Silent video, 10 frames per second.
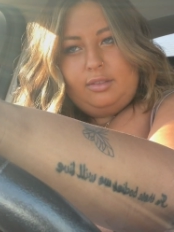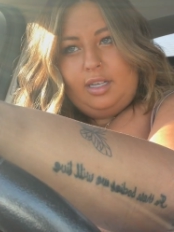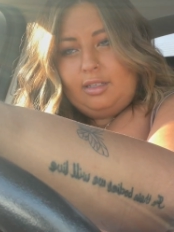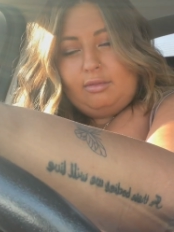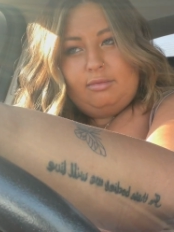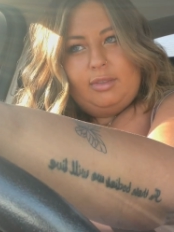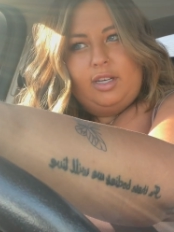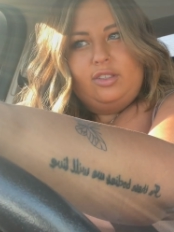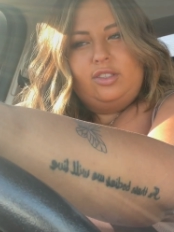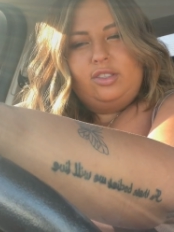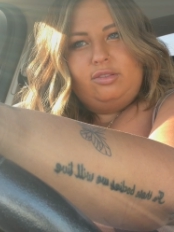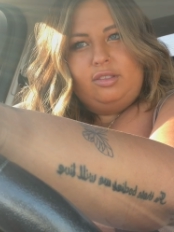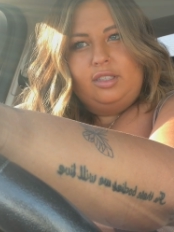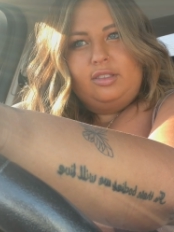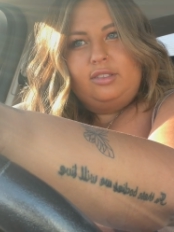I'm not a shoe
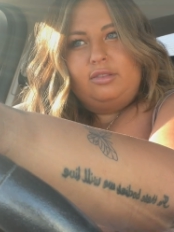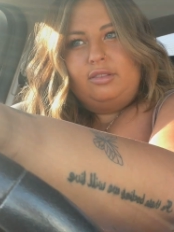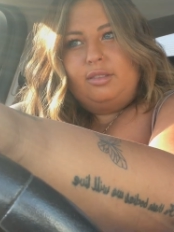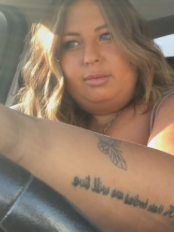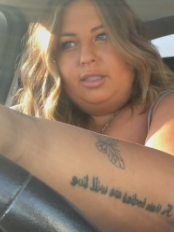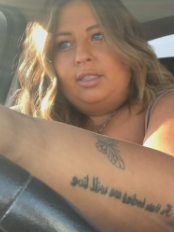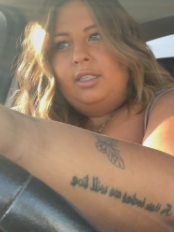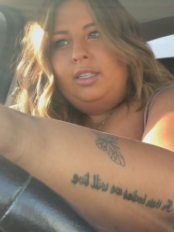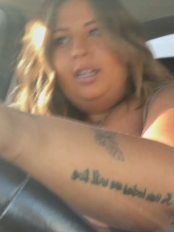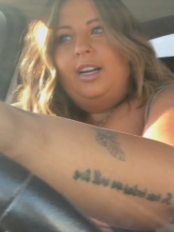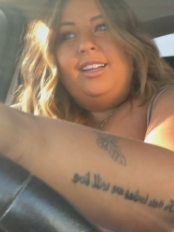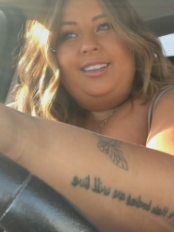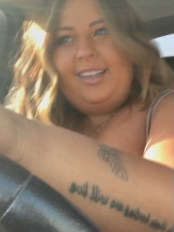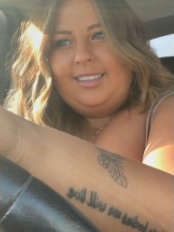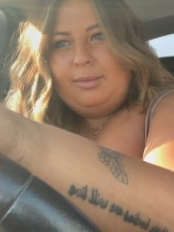connoisseur, but I'd
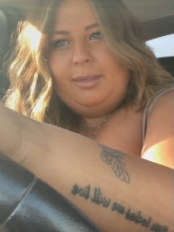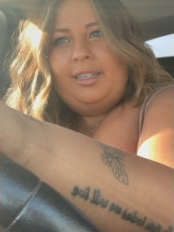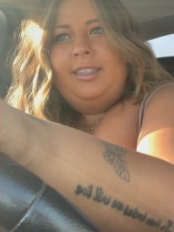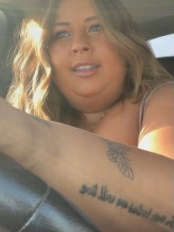like to be.